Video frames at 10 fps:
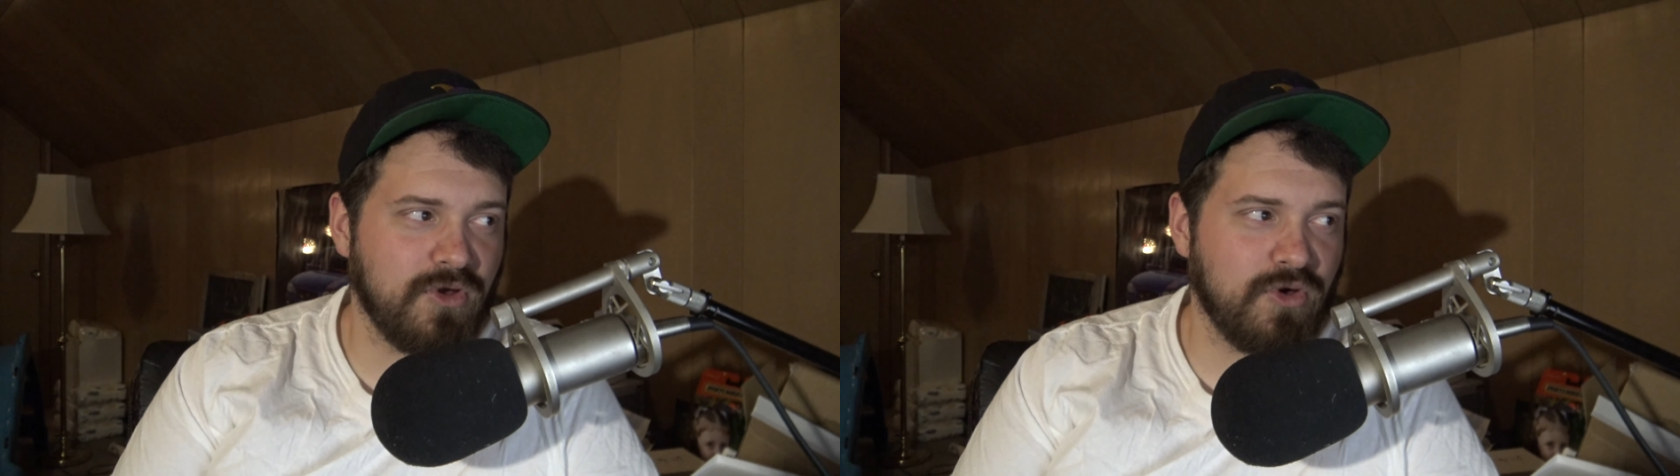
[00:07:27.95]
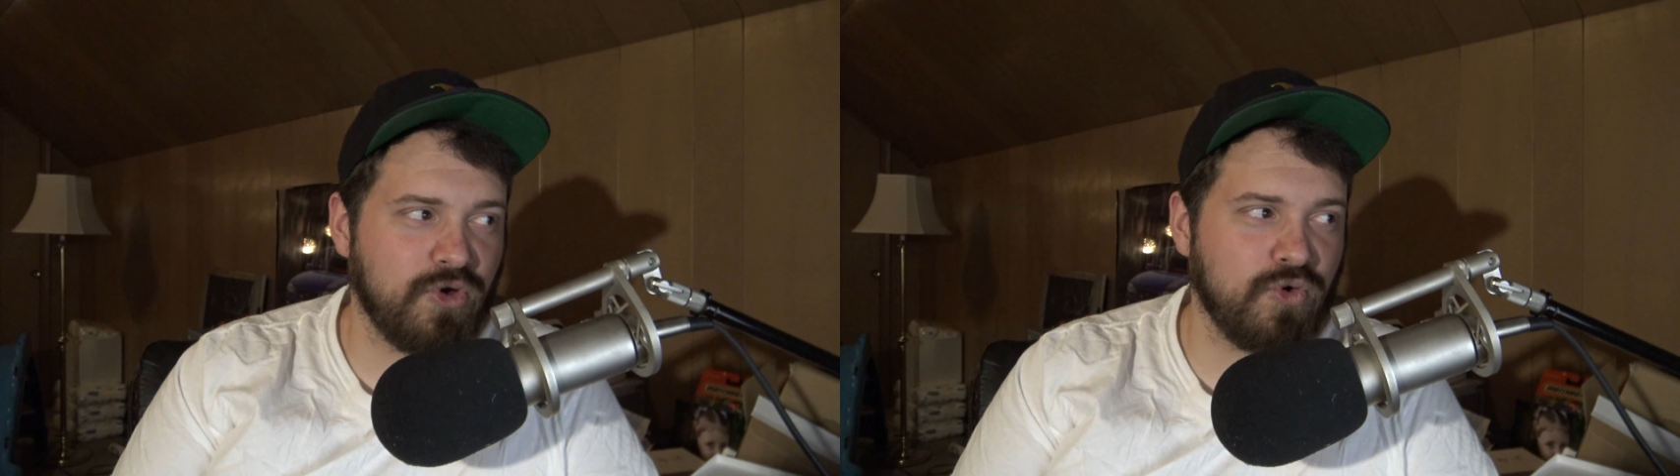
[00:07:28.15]

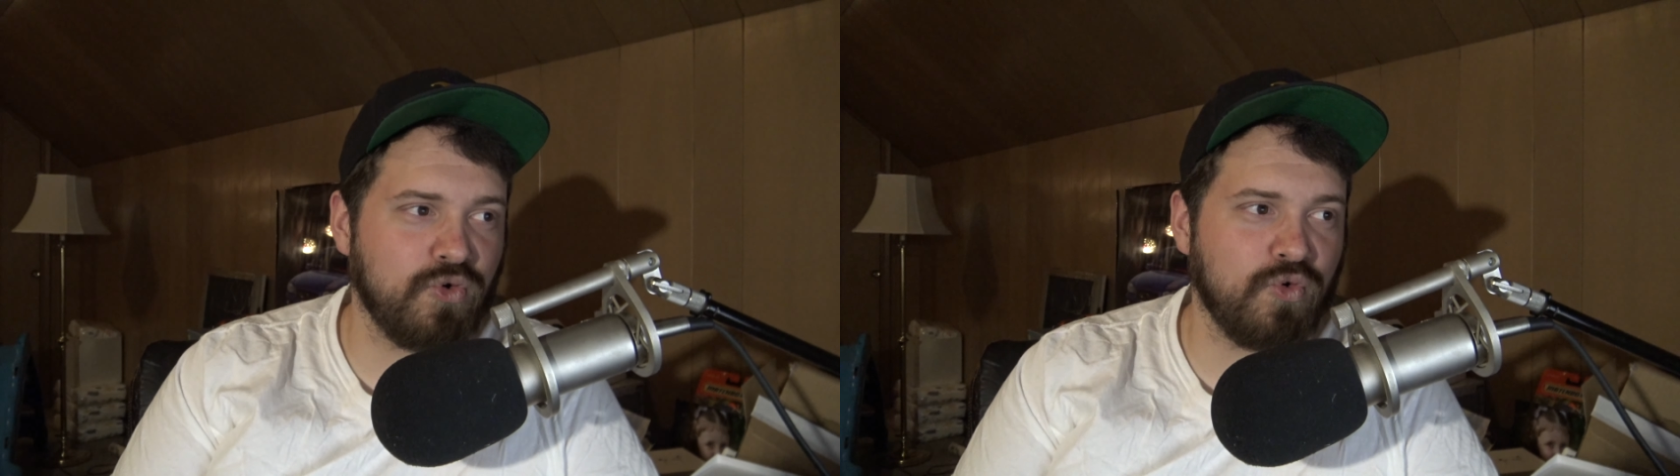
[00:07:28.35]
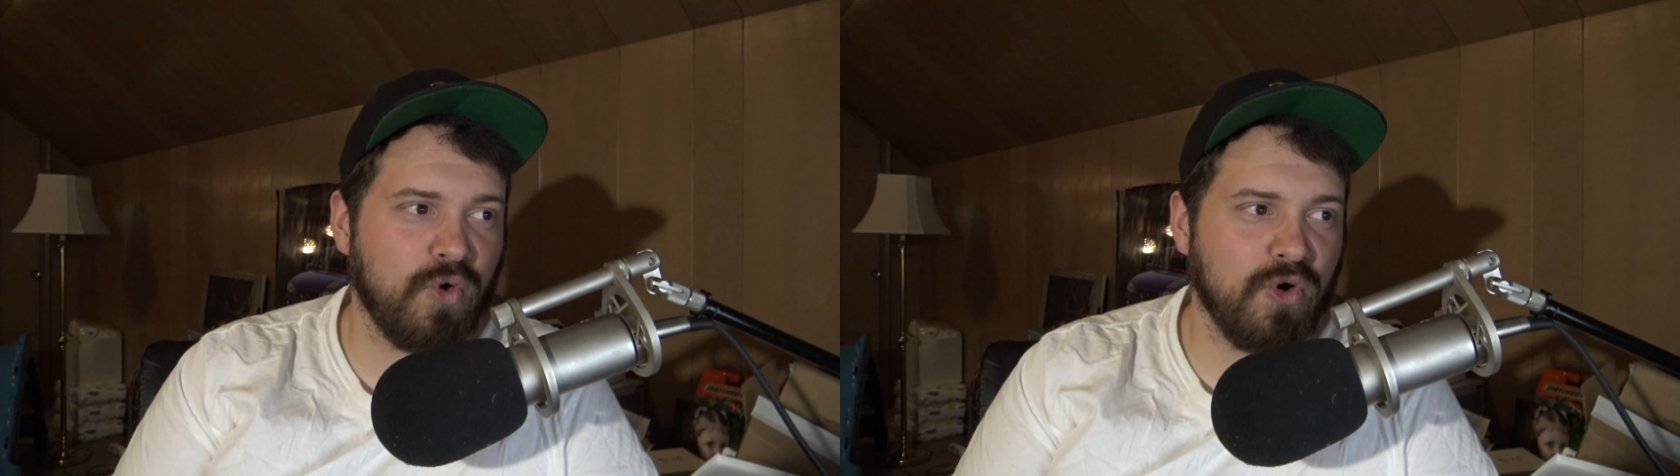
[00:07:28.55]

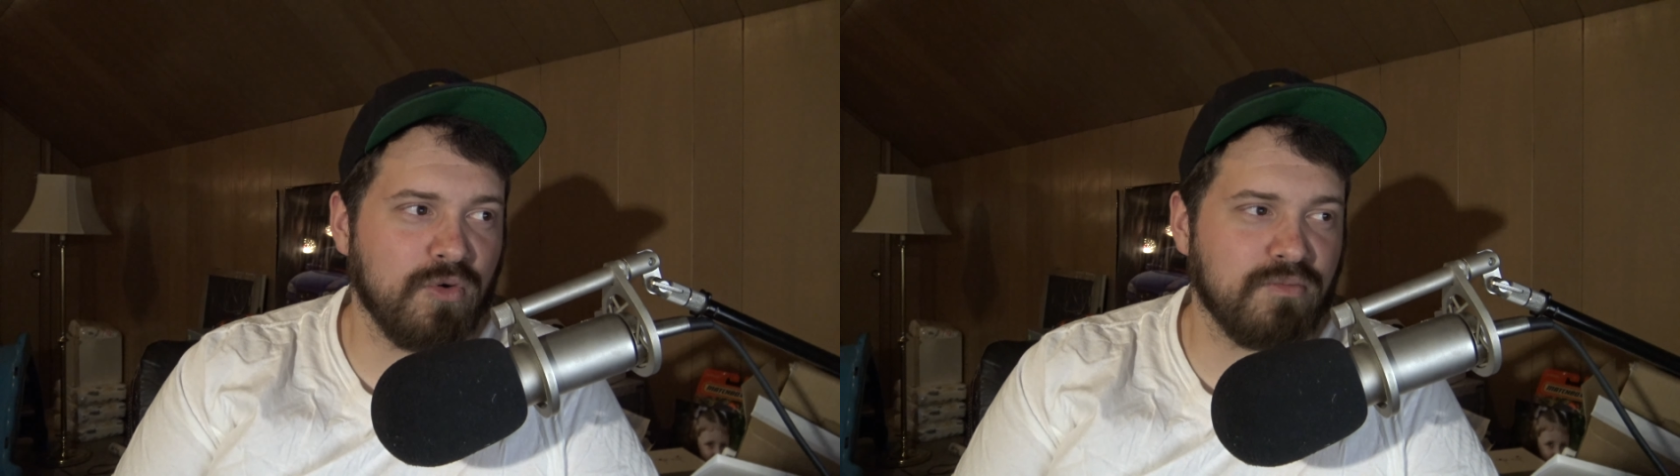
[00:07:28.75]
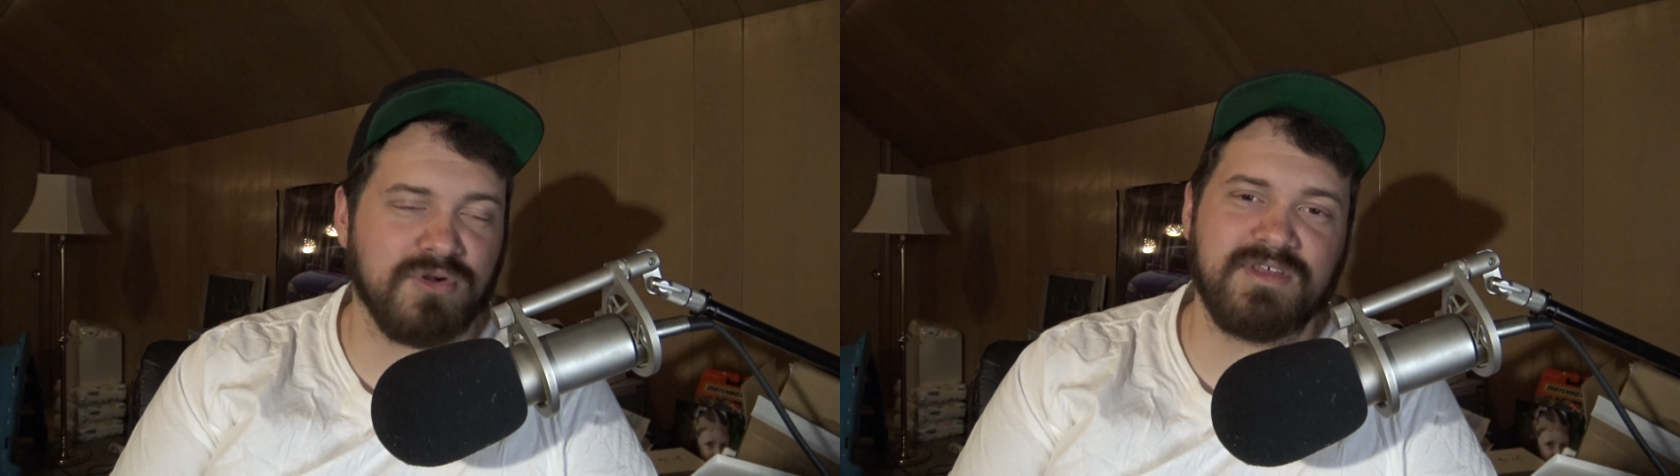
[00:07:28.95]
who
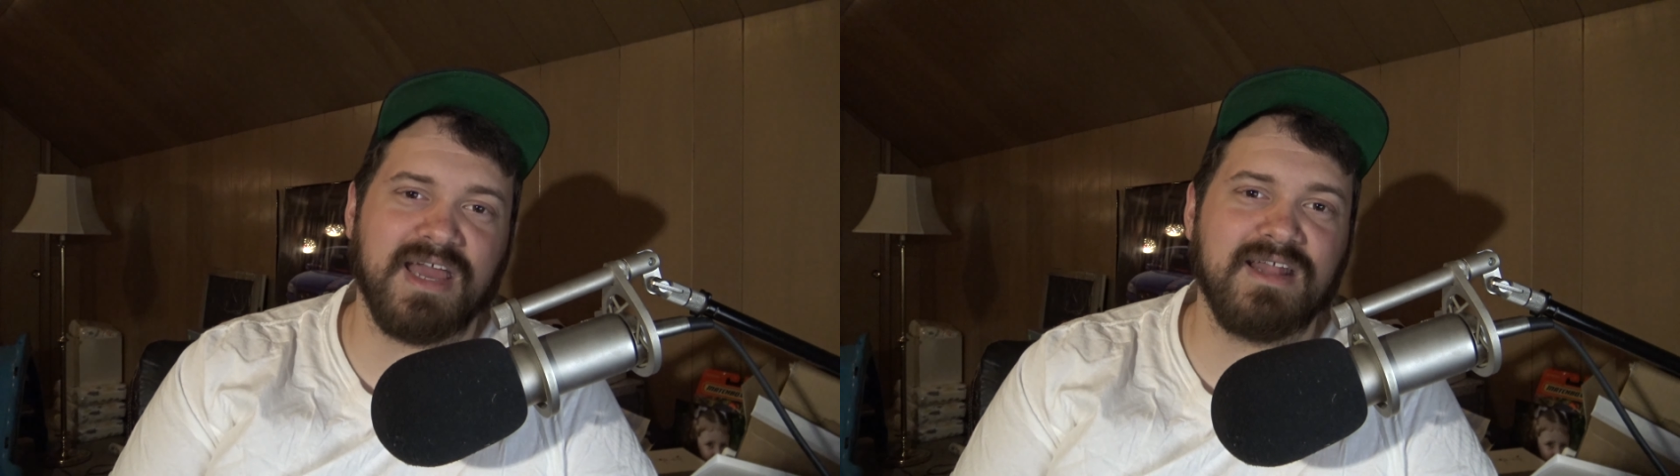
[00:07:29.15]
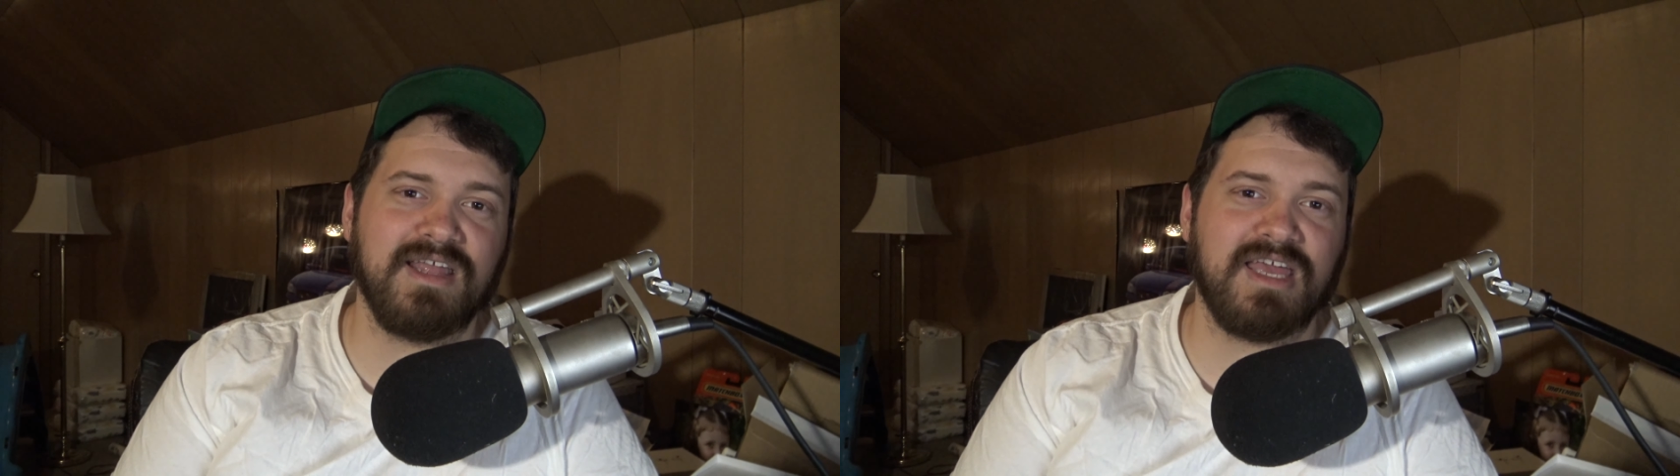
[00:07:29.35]

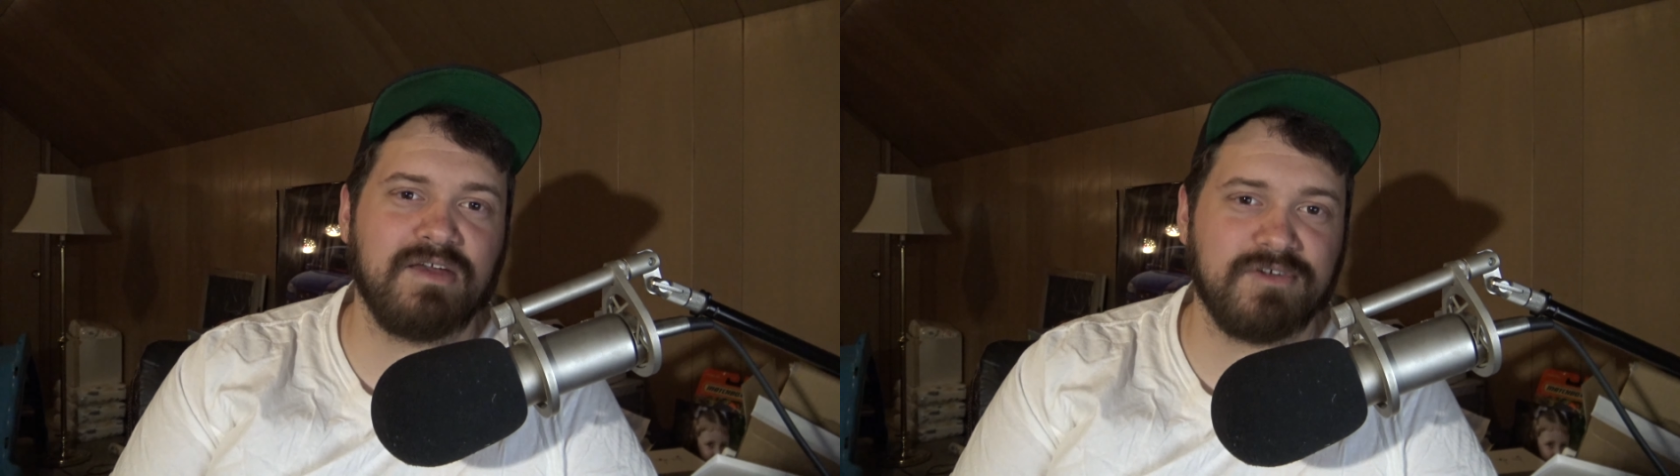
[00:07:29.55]
pretend to give